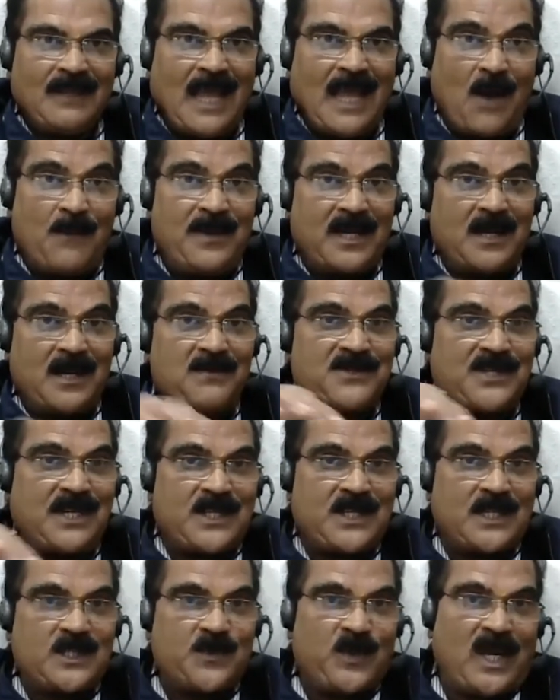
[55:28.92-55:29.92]
have become
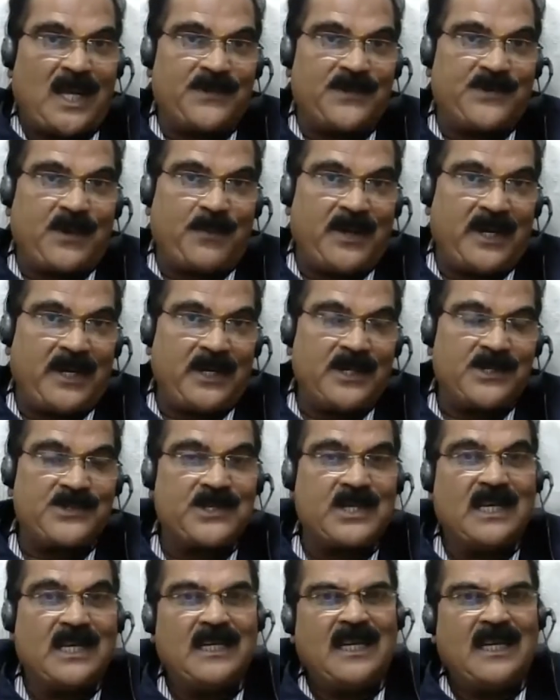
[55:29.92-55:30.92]
successful
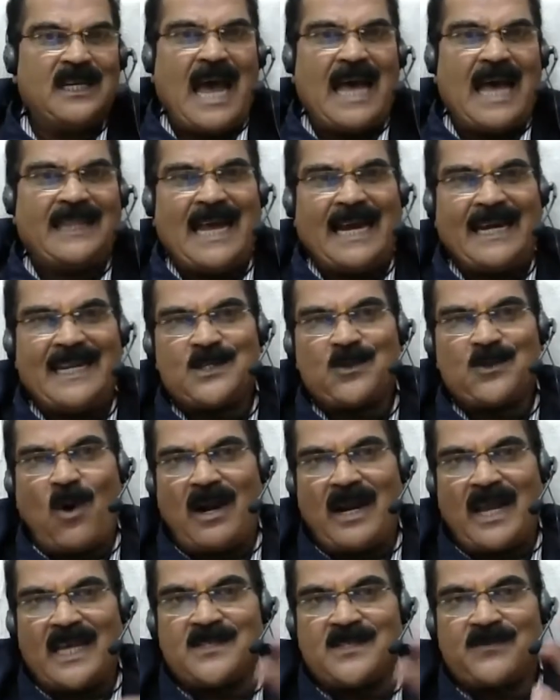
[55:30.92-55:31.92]
entrepreneurs. And that is
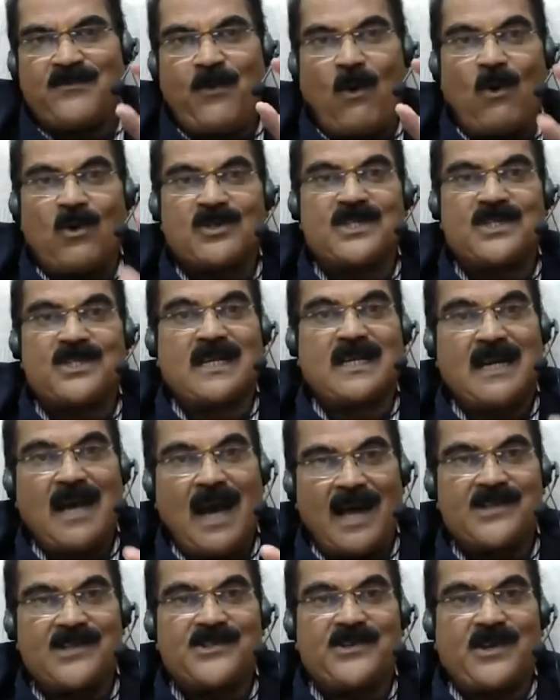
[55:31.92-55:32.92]
called as forced
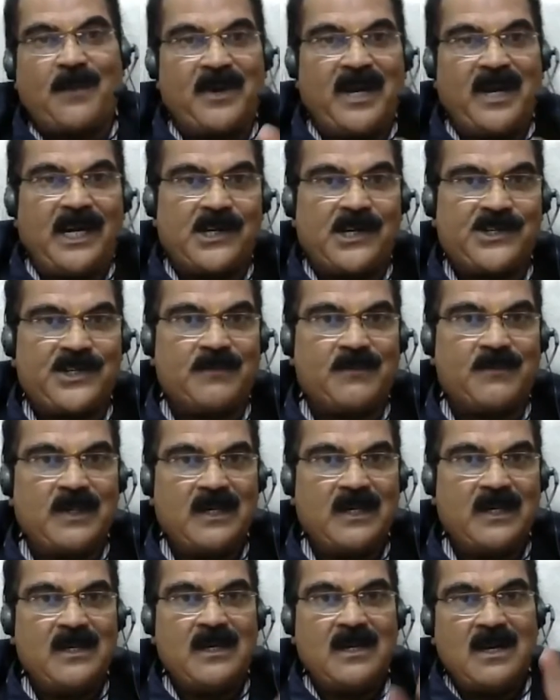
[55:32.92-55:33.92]
entrepreneurship.
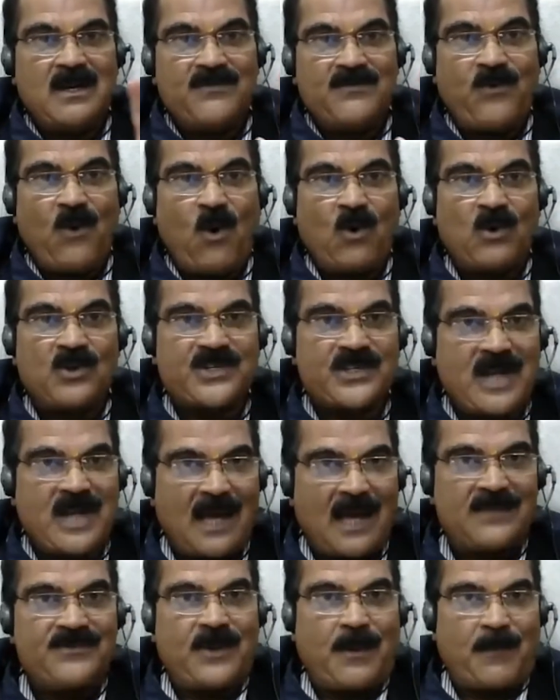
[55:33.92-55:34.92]
Forced
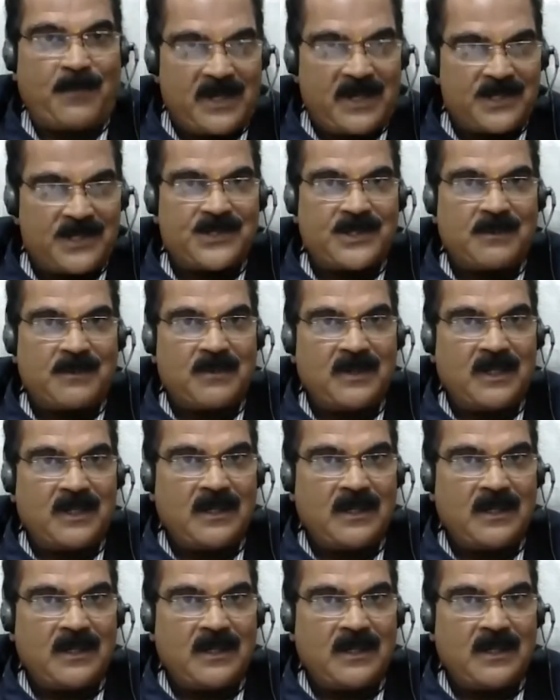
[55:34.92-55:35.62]
entrepreneurship.